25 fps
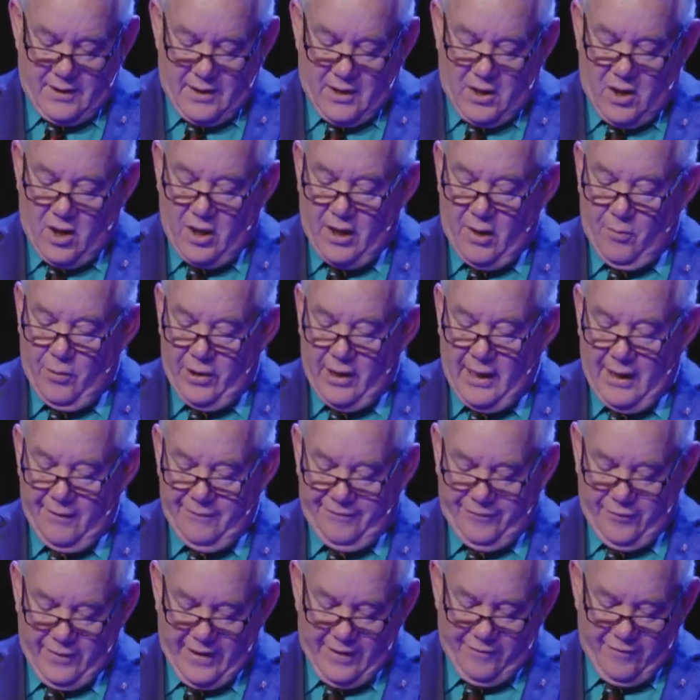And I would love
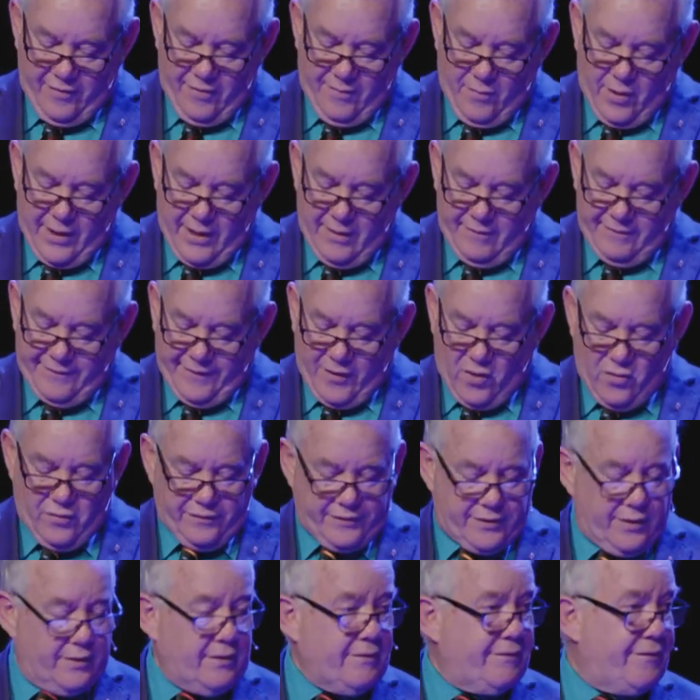for everyone involved
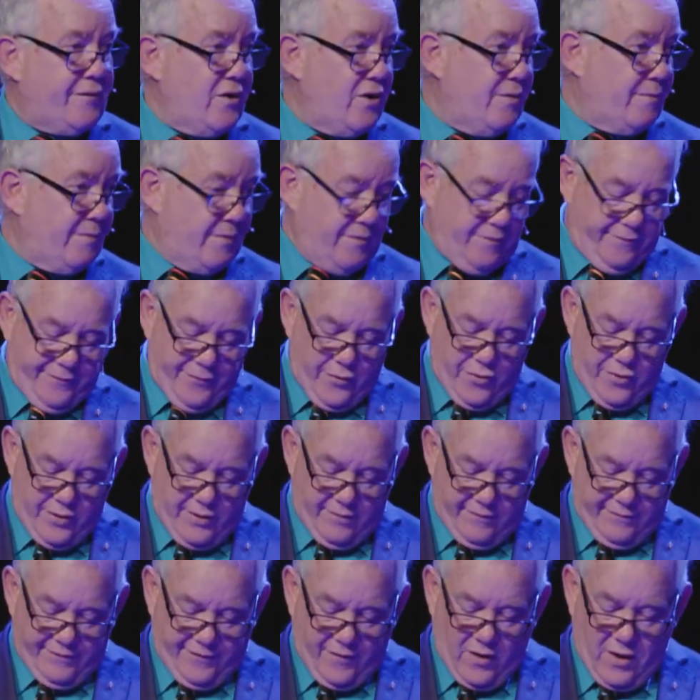in the food
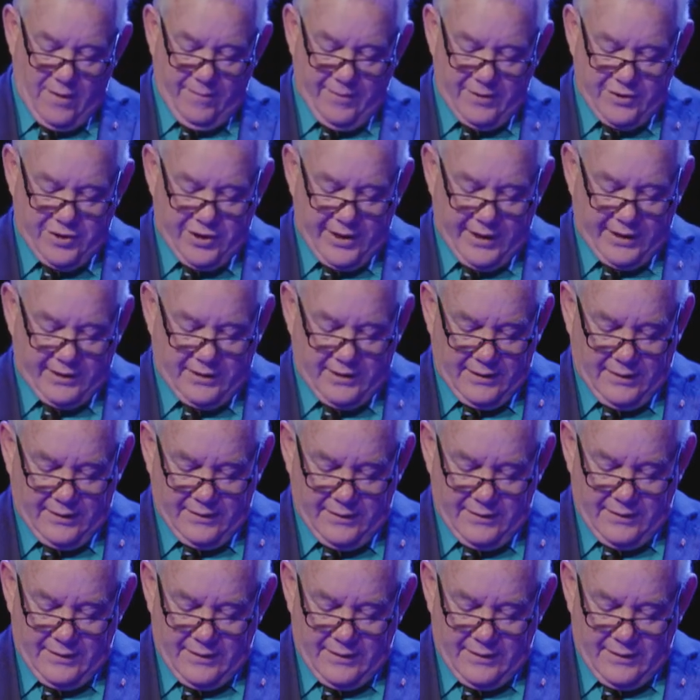and fibre sector,